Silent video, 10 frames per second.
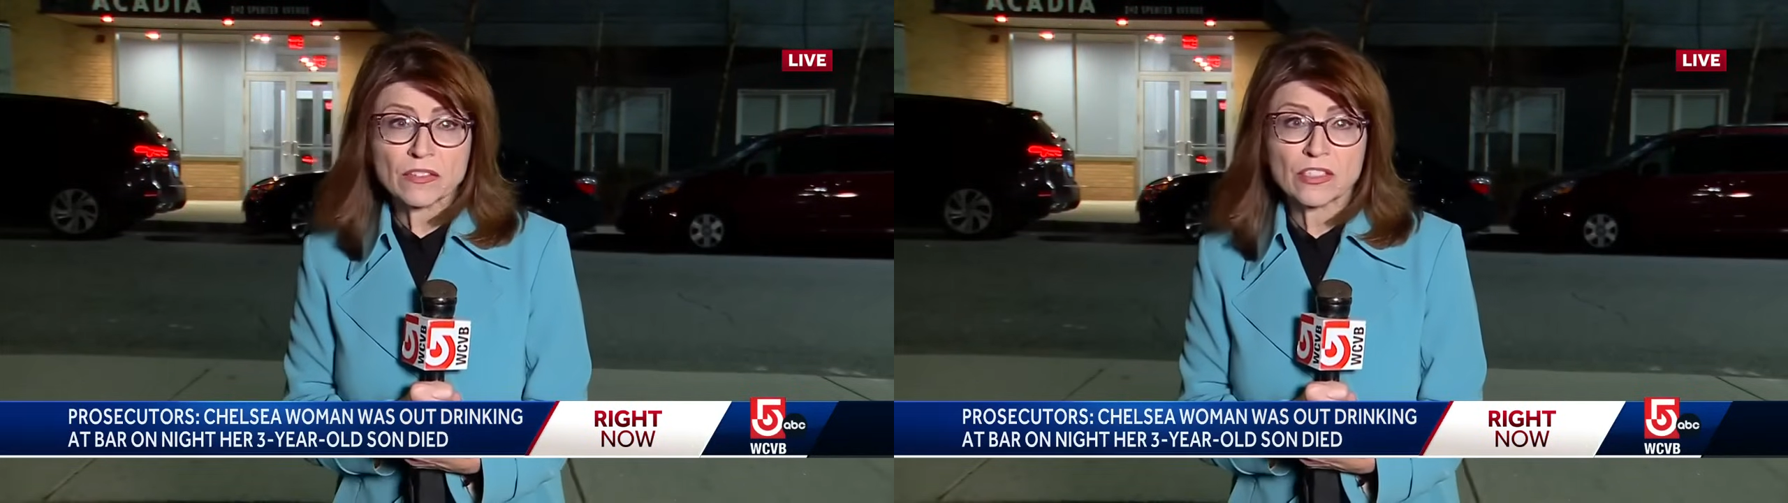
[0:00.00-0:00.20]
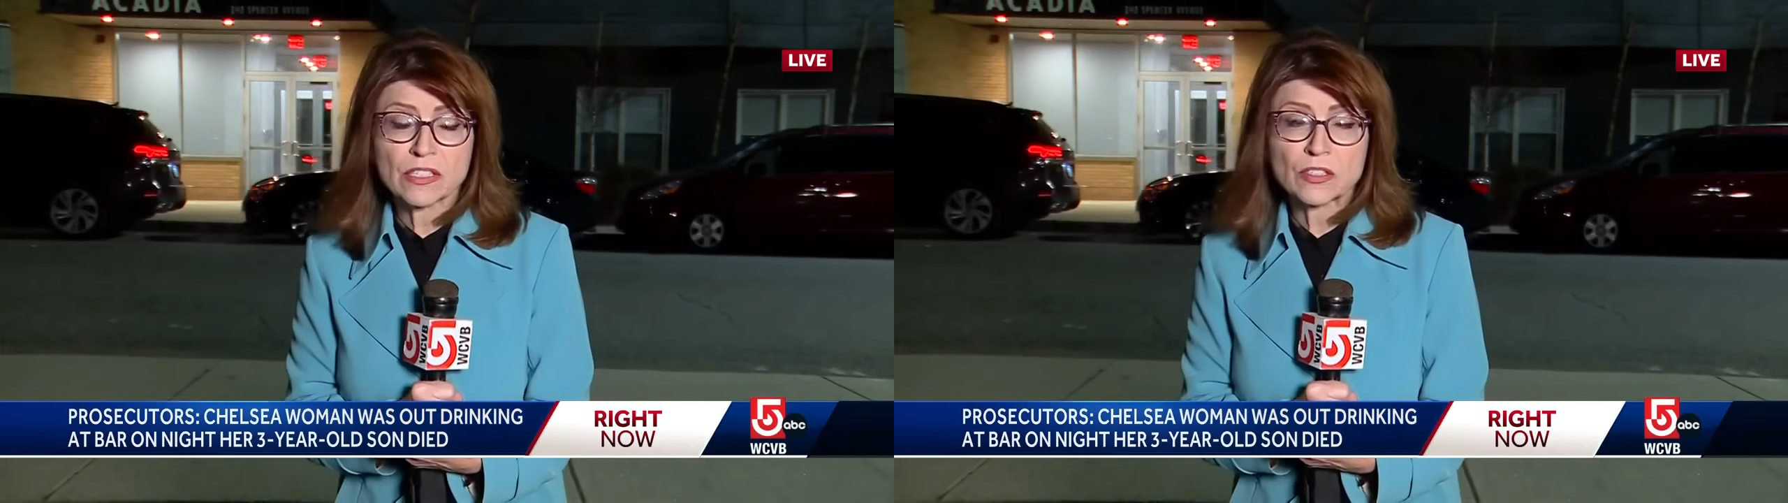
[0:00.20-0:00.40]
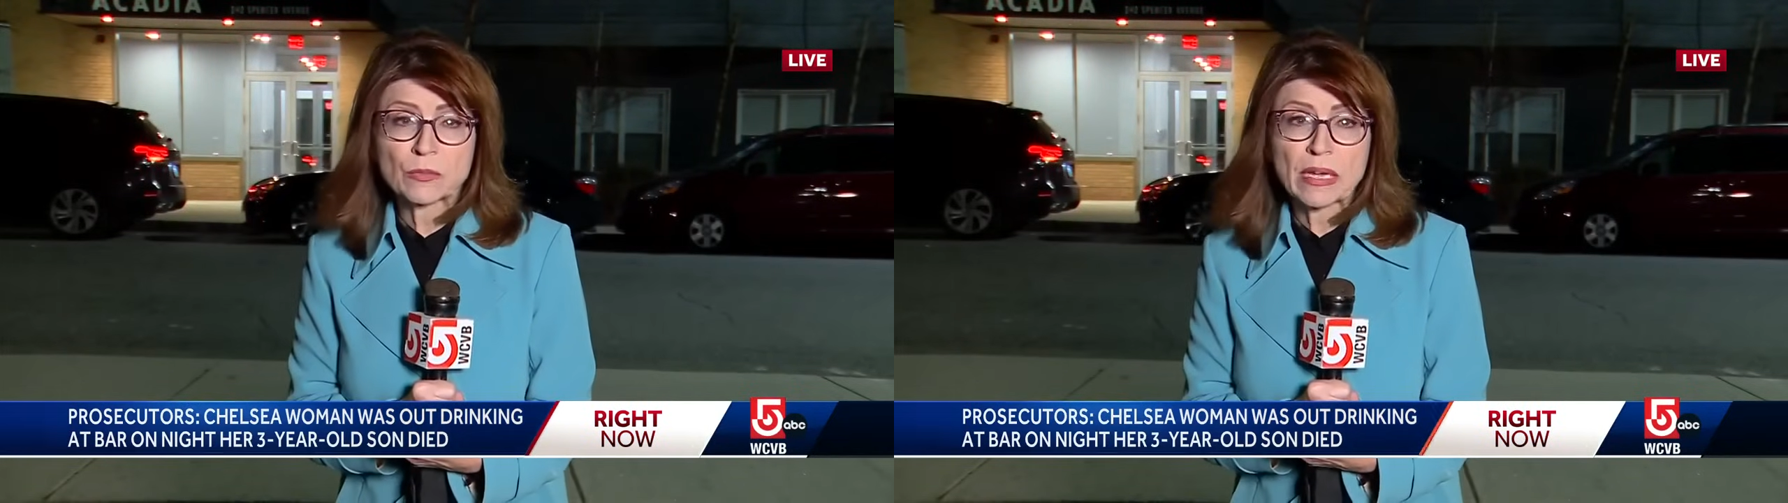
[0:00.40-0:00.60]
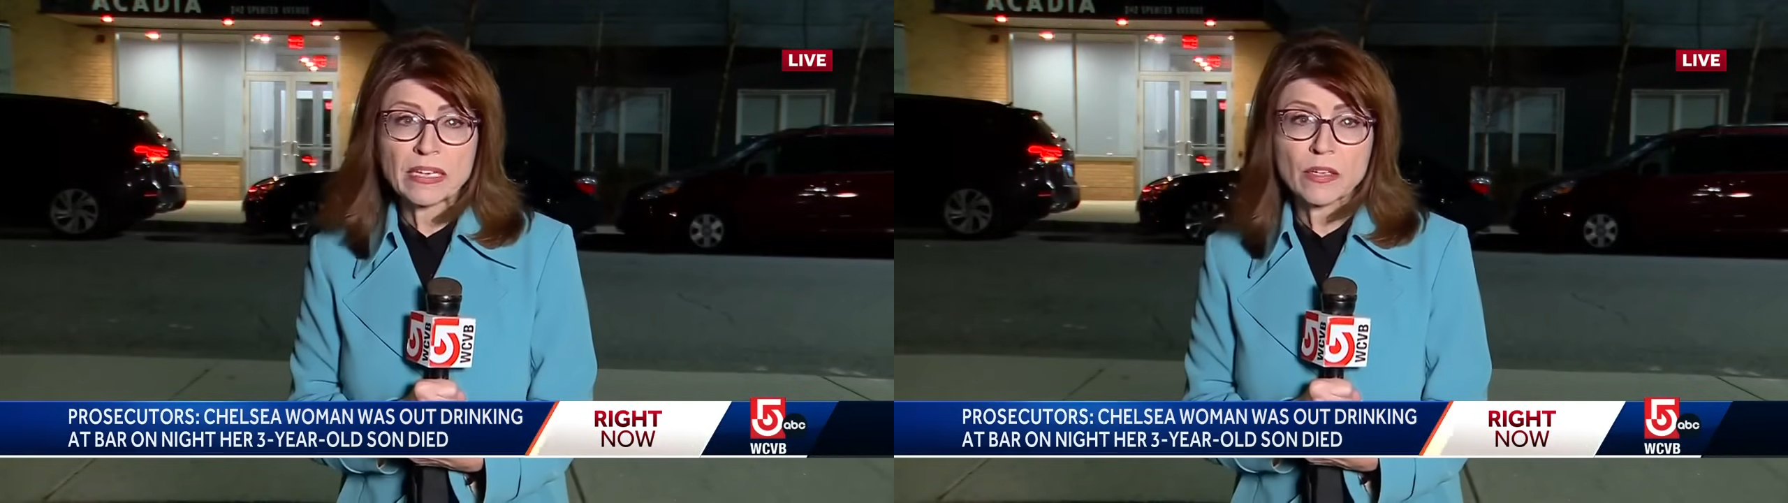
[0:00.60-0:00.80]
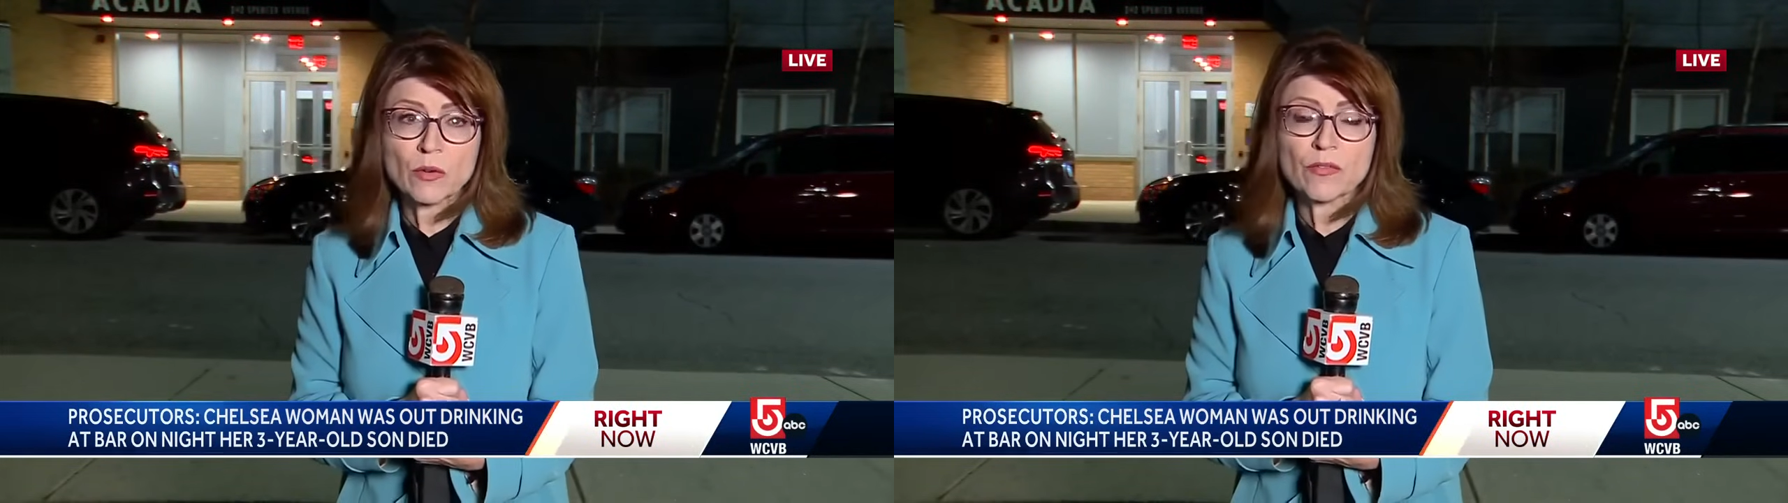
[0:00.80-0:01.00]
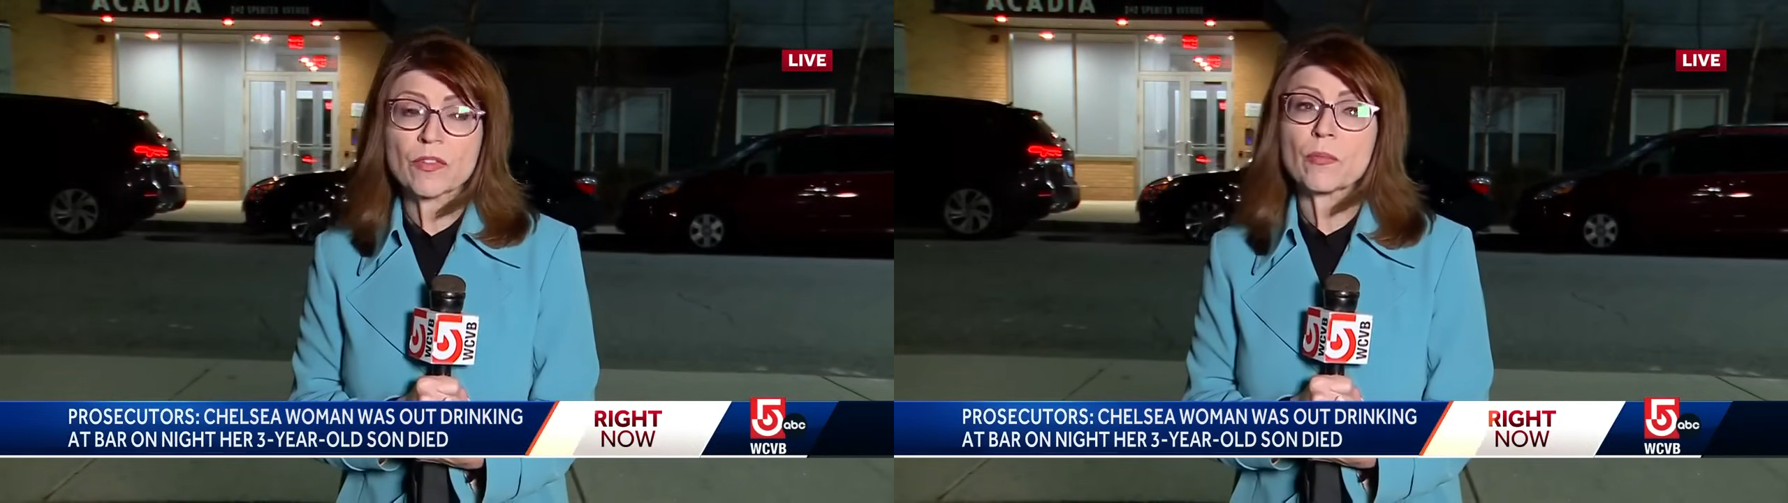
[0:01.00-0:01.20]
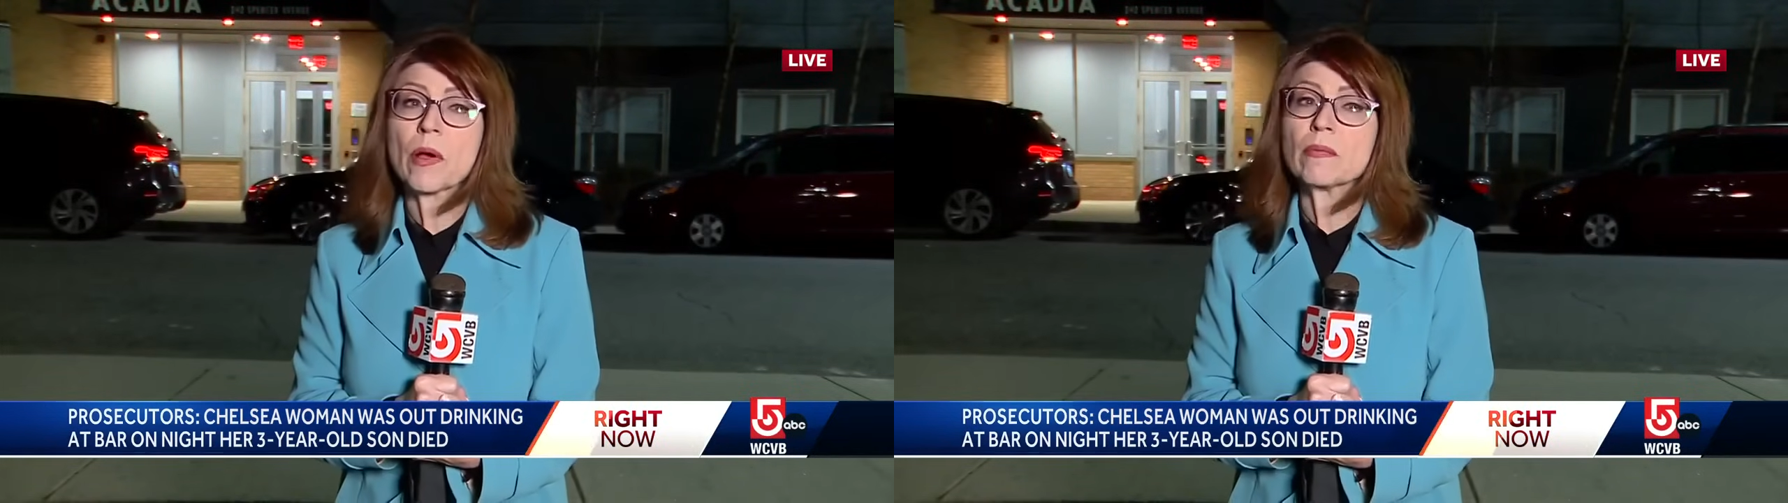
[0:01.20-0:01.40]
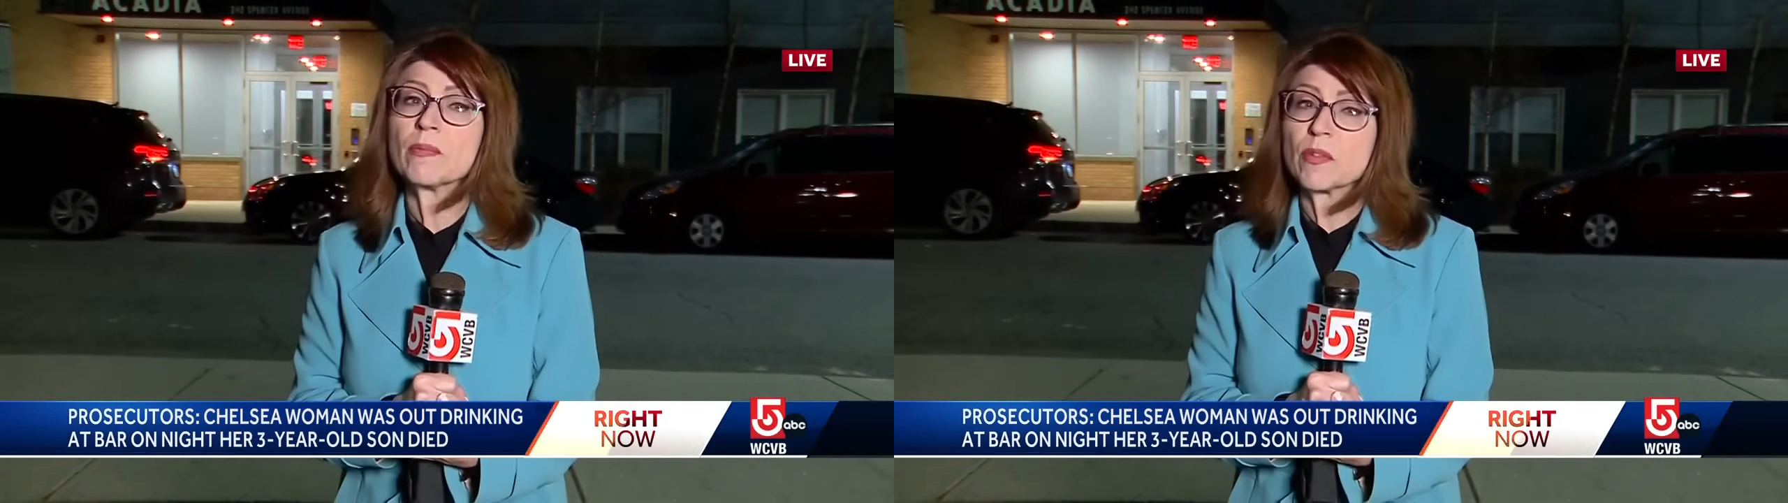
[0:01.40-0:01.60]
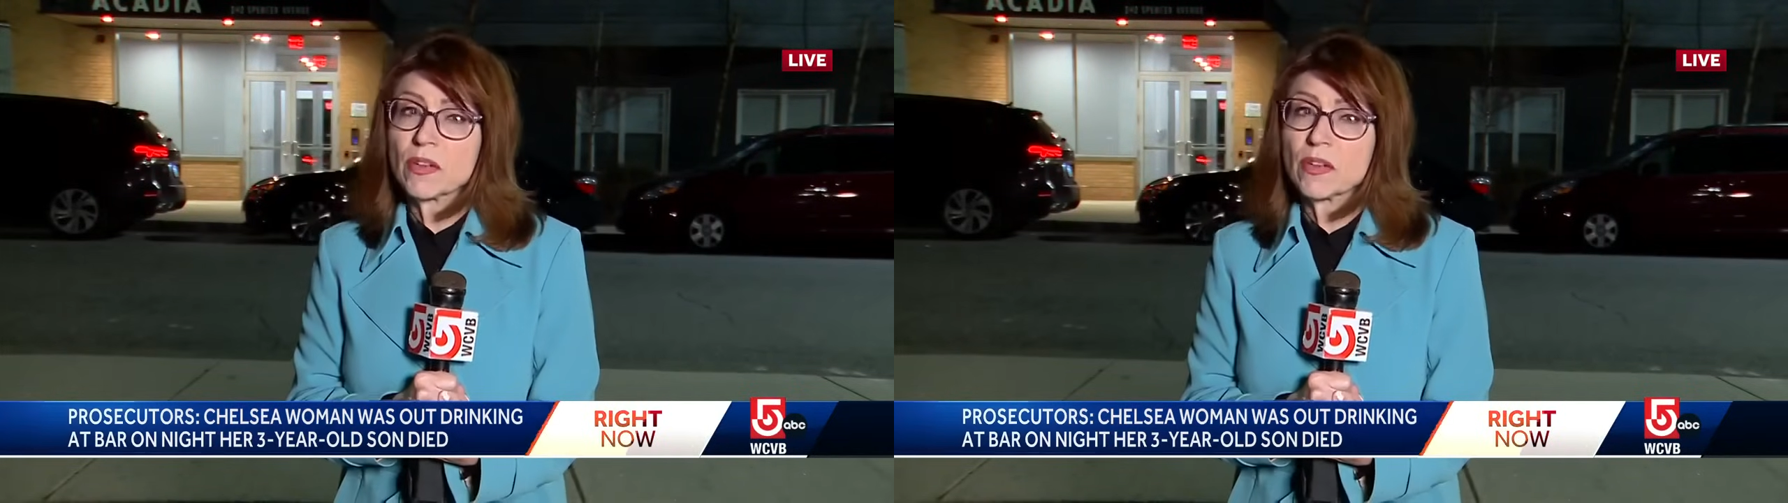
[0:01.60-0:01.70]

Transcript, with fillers: She is due back in court for a probable